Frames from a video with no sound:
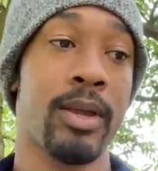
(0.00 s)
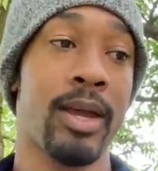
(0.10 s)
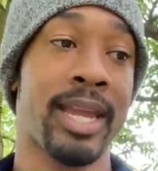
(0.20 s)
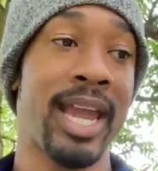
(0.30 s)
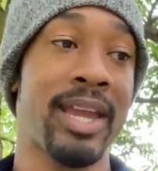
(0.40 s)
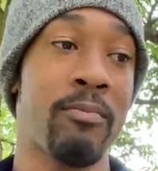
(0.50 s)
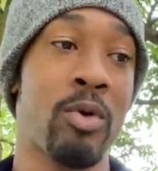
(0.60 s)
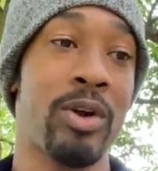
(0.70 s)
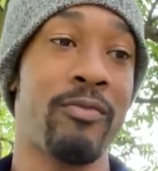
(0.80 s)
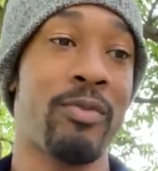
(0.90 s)
I can't give
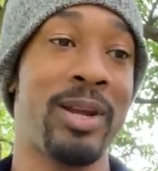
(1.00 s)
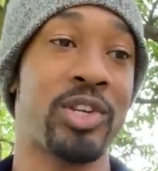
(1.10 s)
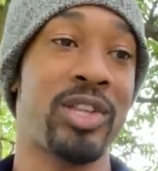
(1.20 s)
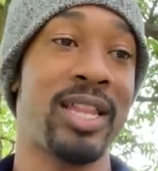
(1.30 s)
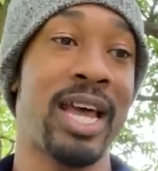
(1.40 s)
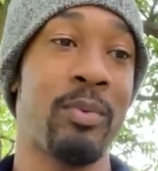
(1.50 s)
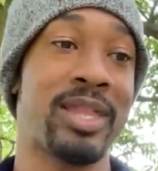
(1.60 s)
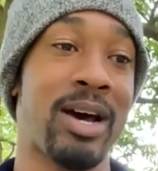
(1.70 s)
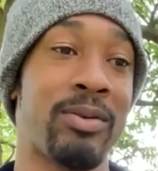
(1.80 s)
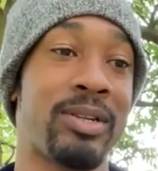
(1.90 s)
more information than that
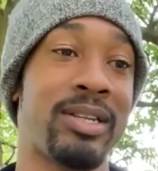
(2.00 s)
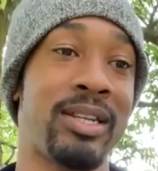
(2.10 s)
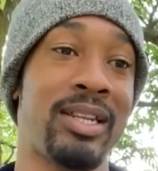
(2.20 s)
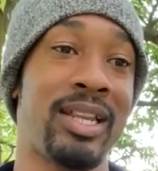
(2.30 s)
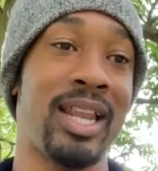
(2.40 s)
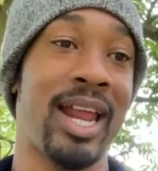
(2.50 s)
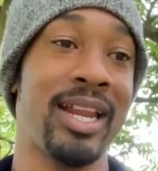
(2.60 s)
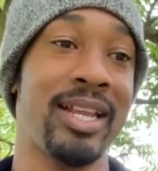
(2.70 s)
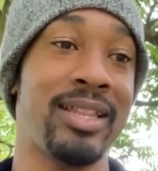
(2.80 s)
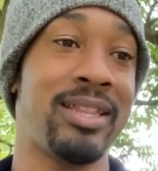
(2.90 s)
without
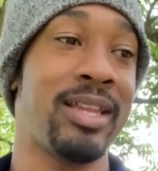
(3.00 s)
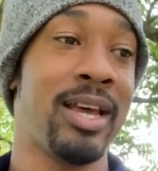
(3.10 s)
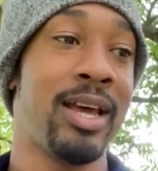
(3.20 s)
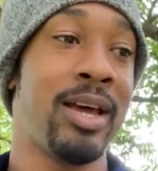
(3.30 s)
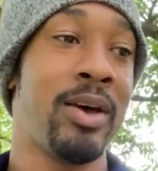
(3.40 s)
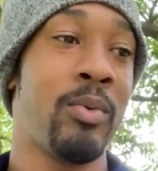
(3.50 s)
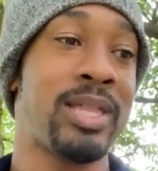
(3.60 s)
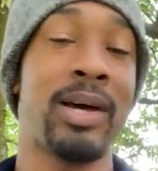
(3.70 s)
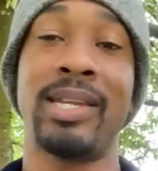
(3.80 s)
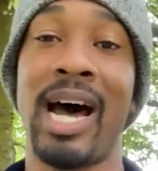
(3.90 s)
letting
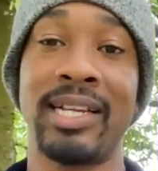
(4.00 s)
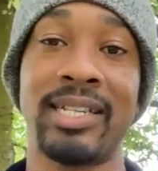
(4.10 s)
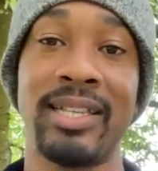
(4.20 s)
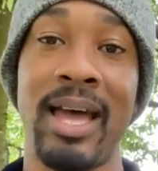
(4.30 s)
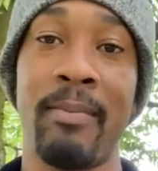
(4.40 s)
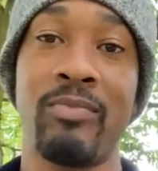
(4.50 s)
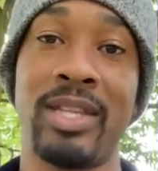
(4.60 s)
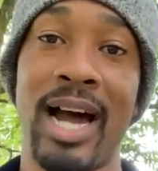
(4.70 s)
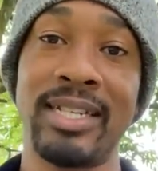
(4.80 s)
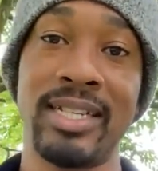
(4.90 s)
without doxing that
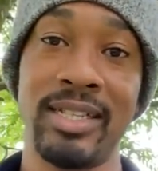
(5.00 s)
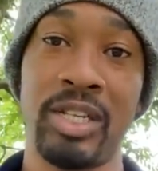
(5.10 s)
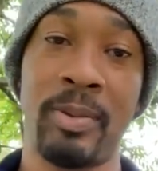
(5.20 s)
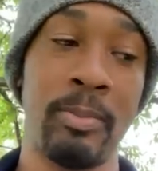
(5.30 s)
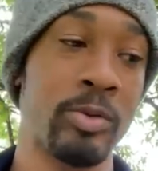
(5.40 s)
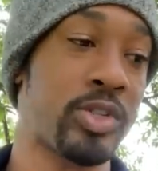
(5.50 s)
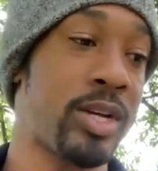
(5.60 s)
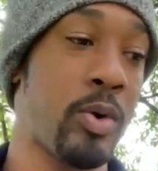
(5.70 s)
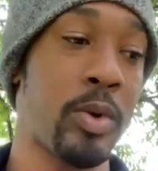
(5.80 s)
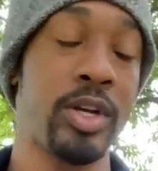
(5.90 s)
doxing these people. So I
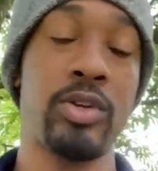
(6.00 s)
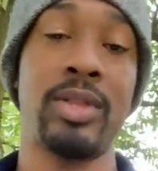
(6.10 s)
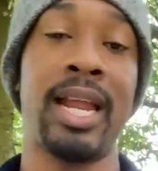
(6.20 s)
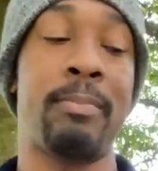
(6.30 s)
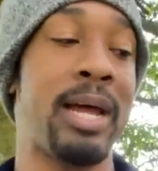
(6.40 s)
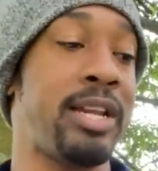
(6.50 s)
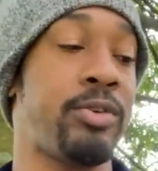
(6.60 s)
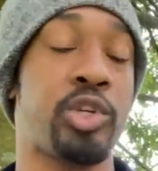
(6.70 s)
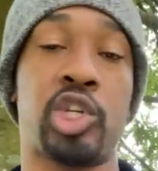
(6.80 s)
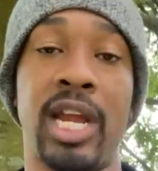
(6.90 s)
don't want to do that. I'm not
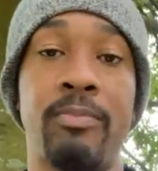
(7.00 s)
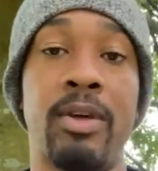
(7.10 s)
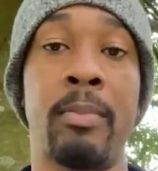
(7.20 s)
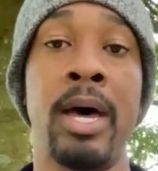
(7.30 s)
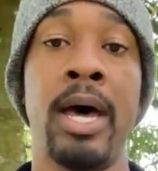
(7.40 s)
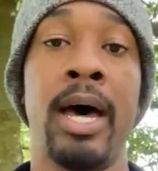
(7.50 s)
here to shame them.